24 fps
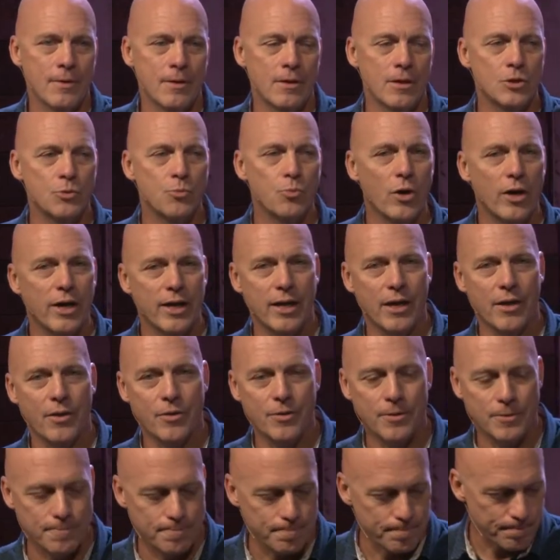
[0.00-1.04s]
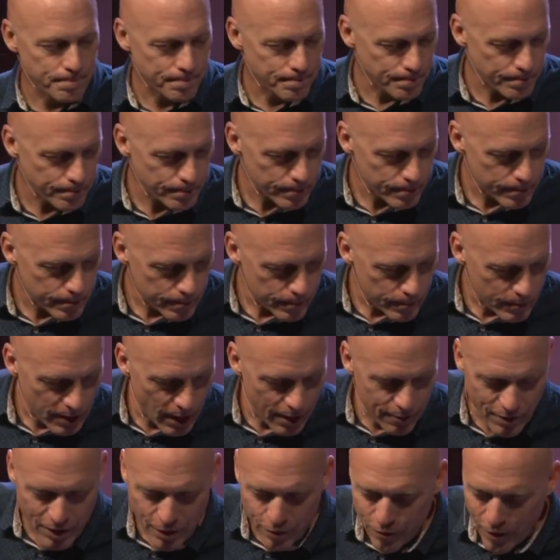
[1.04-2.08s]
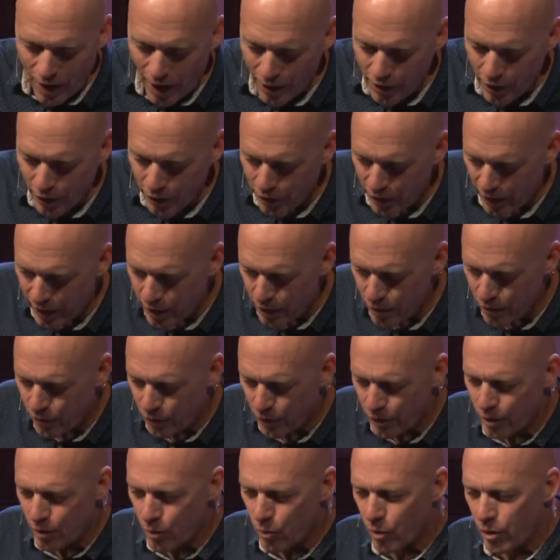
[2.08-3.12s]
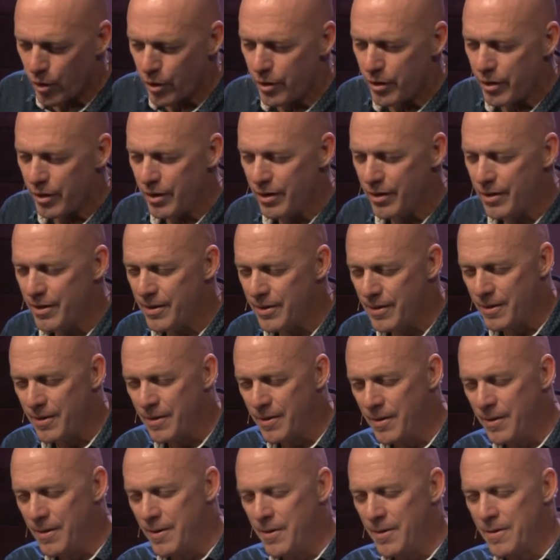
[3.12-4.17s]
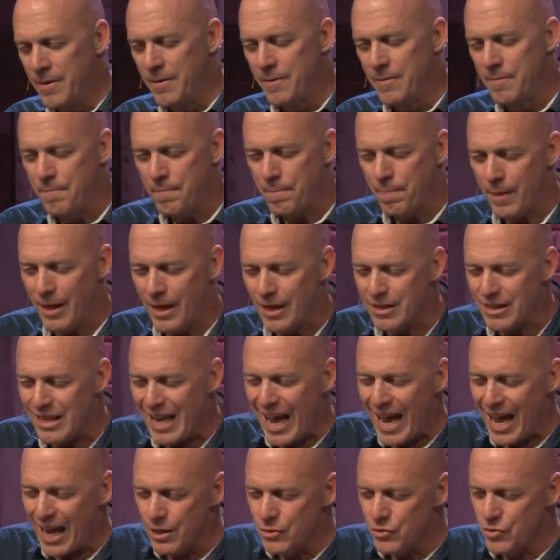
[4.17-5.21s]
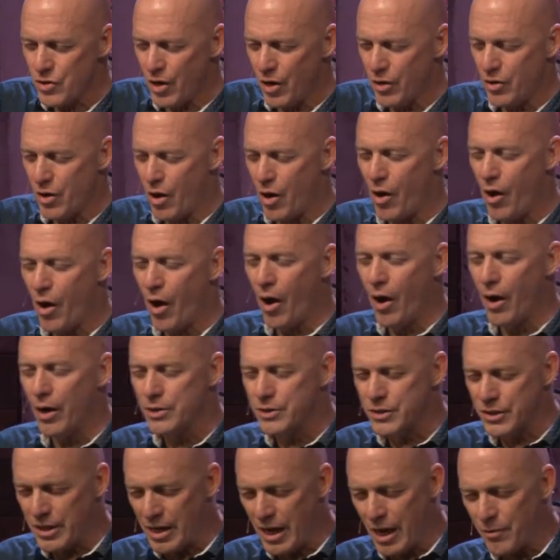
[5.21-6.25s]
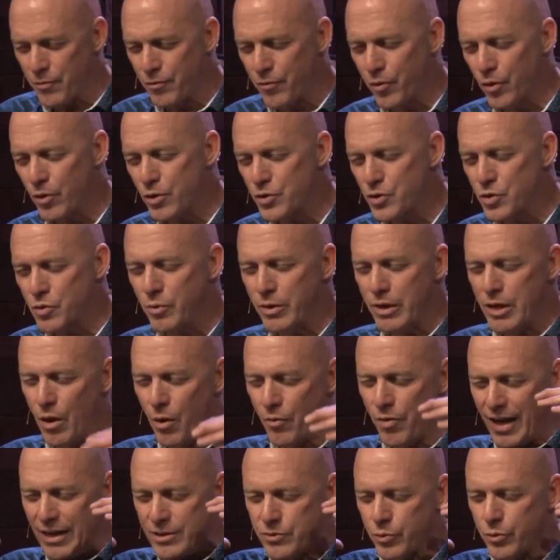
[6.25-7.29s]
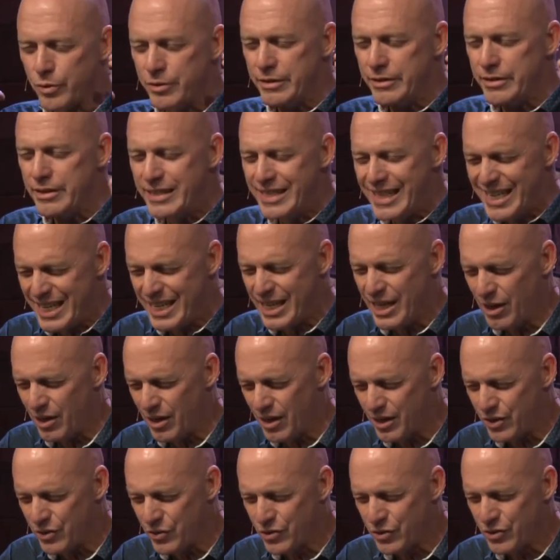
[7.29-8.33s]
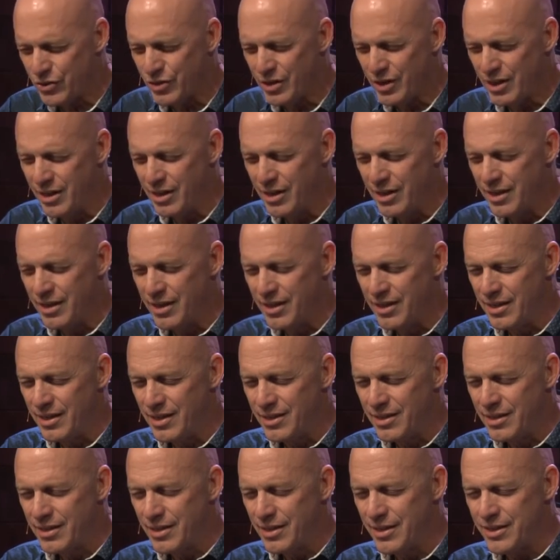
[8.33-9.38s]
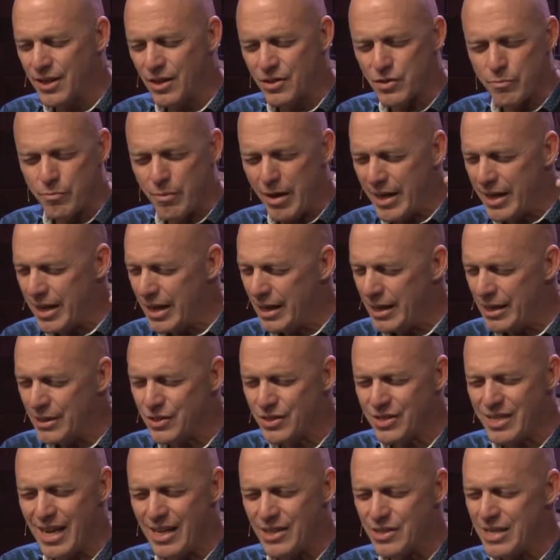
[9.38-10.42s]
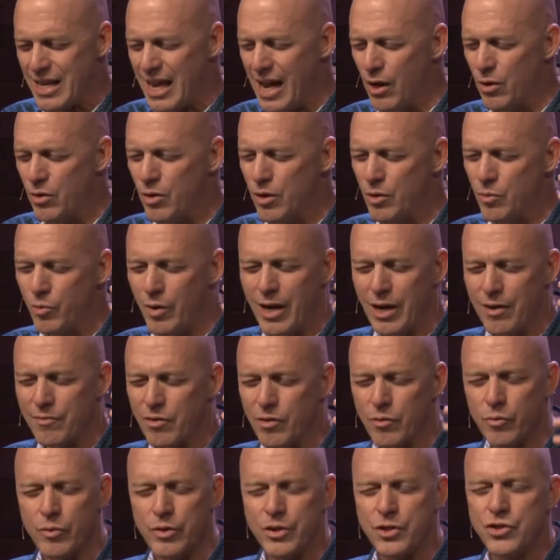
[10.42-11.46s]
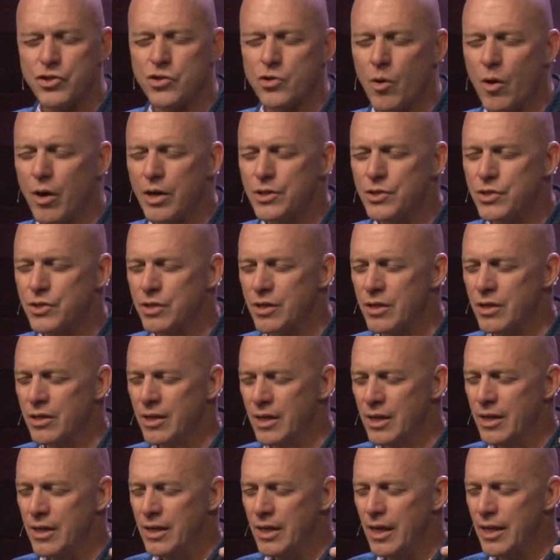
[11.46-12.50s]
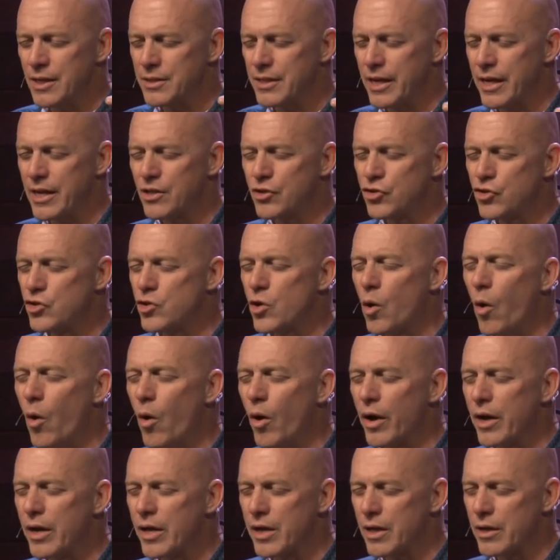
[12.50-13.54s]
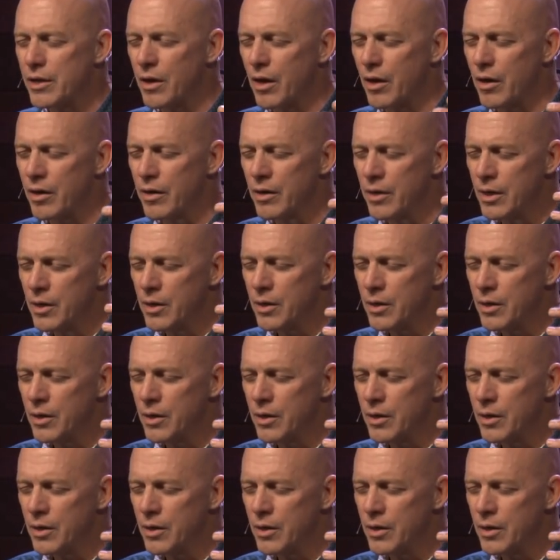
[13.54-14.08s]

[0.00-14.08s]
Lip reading: Let's pray together. Heavenly Father, thank you for your word. It lands on our hearts, and at first we go, that's ridiculous. It doesn't make any sense. How could we ever rejoice and take joy in our